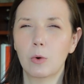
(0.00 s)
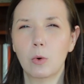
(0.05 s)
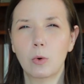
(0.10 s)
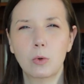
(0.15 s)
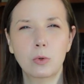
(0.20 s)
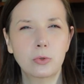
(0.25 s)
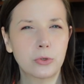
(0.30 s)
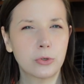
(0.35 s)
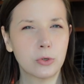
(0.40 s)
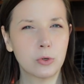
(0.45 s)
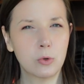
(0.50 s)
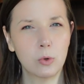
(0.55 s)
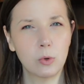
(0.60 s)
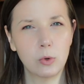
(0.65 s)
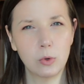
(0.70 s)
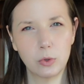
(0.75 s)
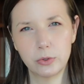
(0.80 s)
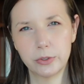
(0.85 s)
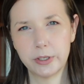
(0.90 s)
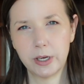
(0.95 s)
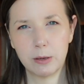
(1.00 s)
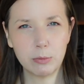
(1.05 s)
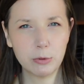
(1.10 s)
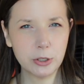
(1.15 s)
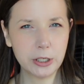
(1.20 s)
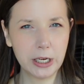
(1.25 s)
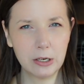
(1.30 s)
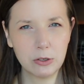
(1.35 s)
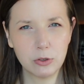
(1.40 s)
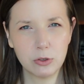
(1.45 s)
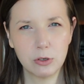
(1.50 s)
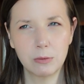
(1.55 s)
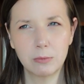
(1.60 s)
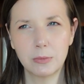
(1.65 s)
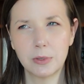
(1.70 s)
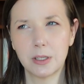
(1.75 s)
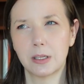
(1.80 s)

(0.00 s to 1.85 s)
old school temper tantrum,